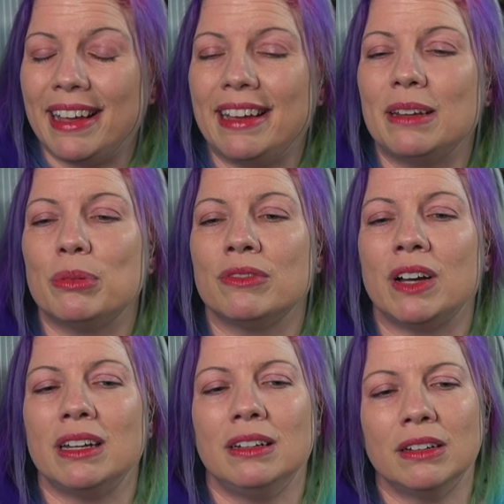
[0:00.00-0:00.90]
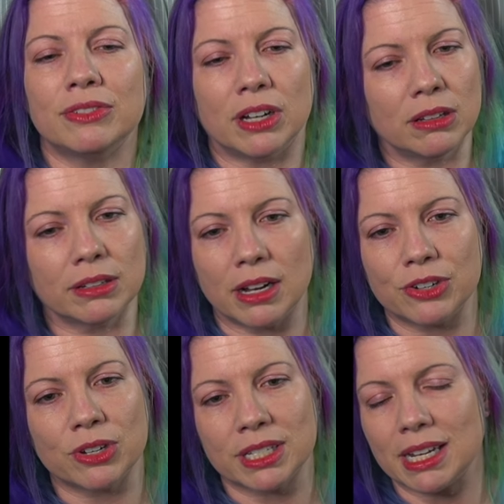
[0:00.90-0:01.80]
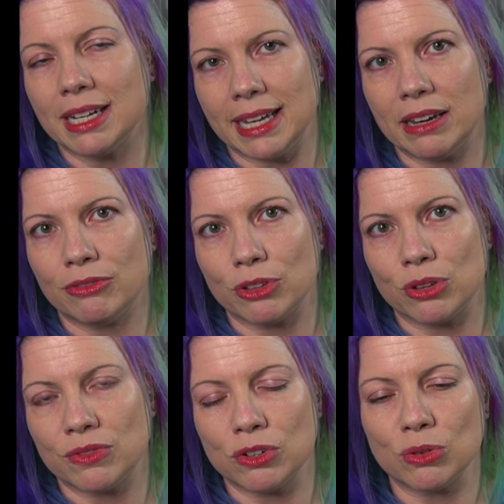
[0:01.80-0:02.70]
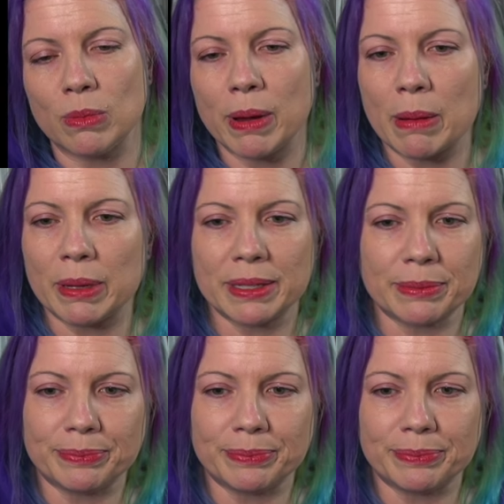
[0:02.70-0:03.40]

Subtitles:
and provide enough color contrast, again, for those visual impairments.